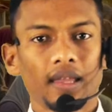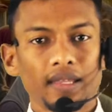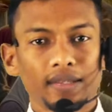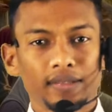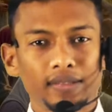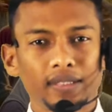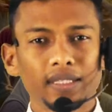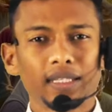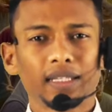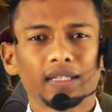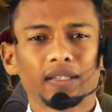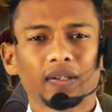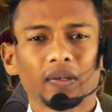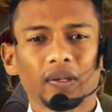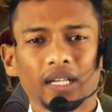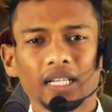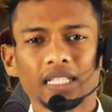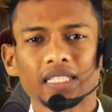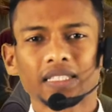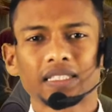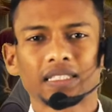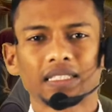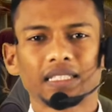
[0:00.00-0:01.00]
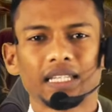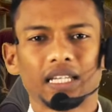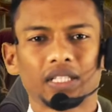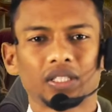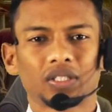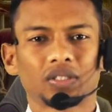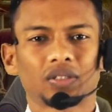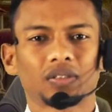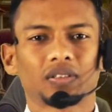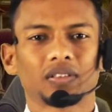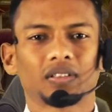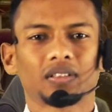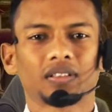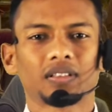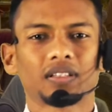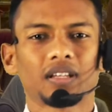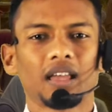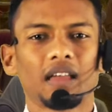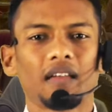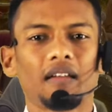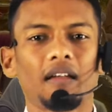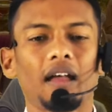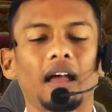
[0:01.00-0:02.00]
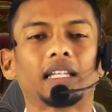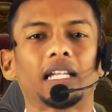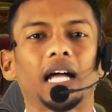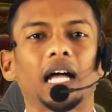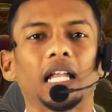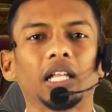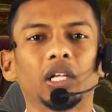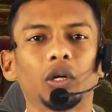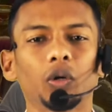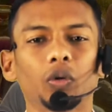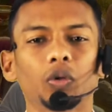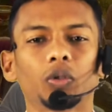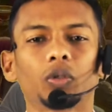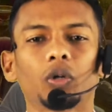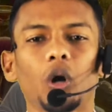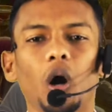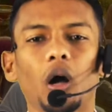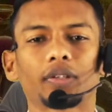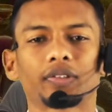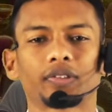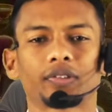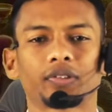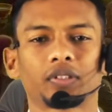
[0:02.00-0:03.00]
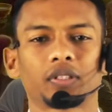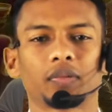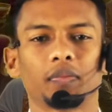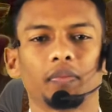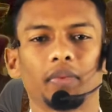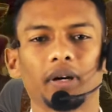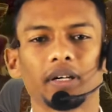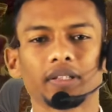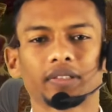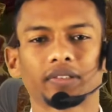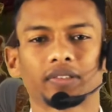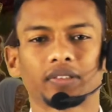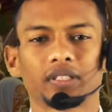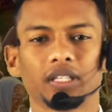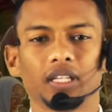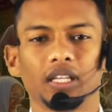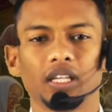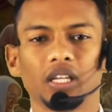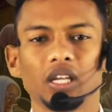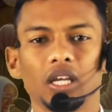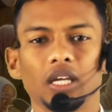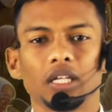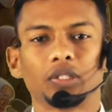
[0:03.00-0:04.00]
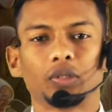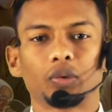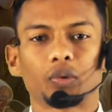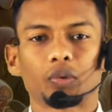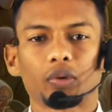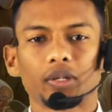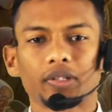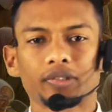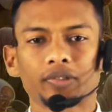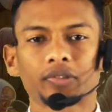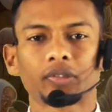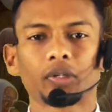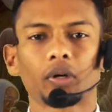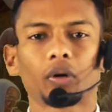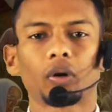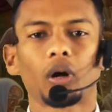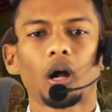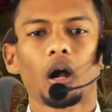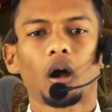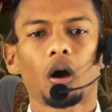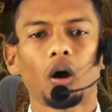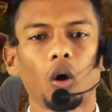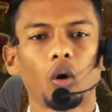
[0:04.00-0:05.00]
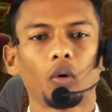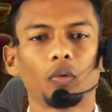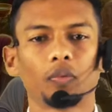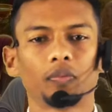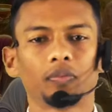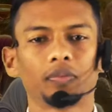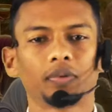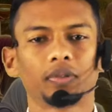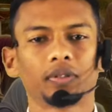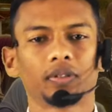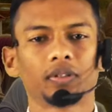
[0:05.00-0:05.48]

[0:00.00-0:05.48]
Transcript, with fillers: seek reconciliation, and allow God's mercy to restore our hope